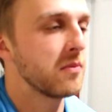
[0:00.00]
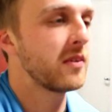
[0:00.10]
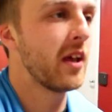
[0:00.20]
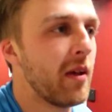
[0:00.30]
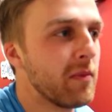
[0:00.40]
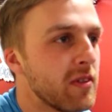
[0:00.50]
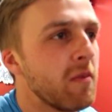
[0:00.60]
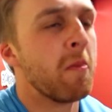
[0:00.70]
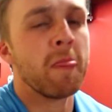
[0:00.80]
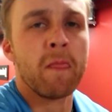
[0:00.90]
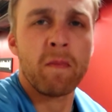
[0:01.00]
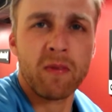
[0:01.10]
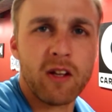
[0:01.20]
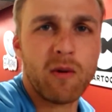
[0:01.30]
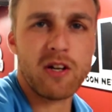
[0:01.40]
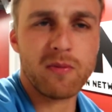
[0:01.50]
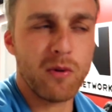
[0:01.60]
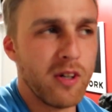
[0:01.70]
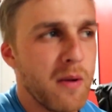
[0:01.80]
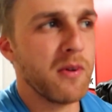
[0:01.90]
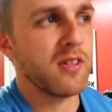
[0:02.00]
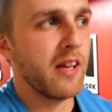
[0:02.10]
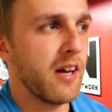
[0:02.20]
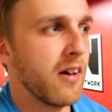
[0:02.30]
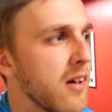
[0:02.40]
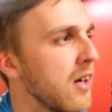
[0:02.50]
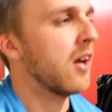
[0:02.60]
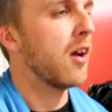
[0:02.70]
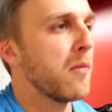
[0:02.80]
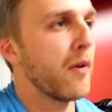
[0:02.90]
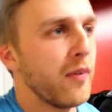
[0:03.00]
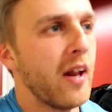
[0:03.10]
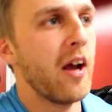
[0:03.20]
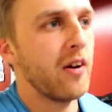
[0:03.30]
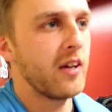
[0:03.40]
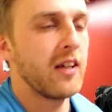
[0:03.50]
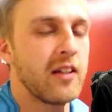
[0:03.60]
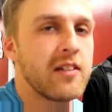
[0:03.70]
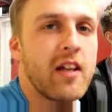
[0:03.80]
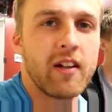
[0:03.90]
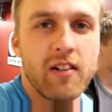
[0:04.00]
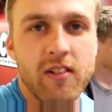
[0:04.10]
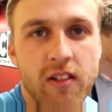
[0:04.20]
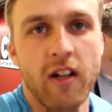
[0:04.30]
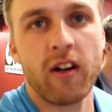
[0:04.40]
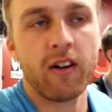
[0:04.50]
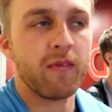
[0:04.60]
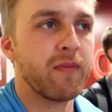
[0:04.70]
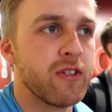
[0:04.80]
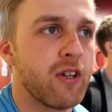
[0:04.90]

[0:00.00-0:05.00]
some demos. Gonna watch some more demos later. But for now, Ely's taking us to dinner. We'll